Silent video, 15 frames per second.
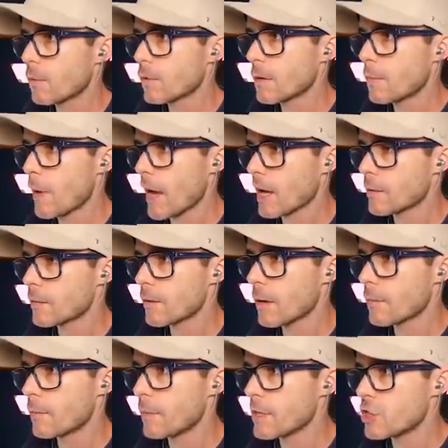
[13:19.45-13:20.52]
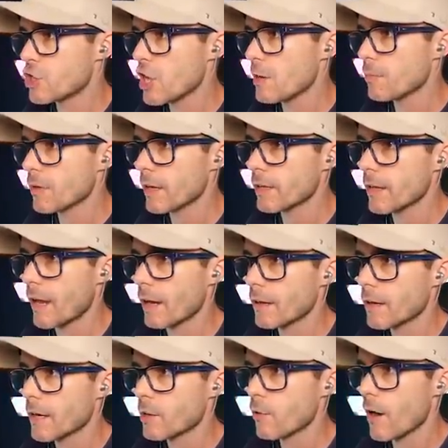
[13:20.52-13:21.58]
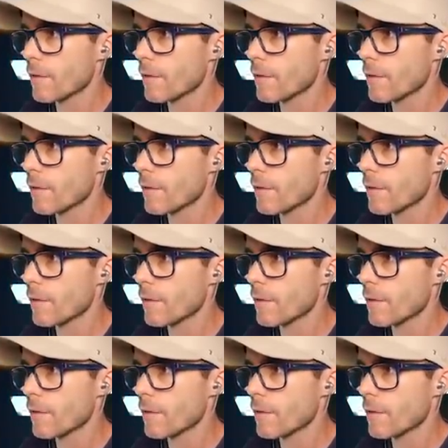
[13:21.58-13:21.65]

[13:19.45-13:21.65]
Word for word: I want him back. I'm, I'm a bit cheap like that. I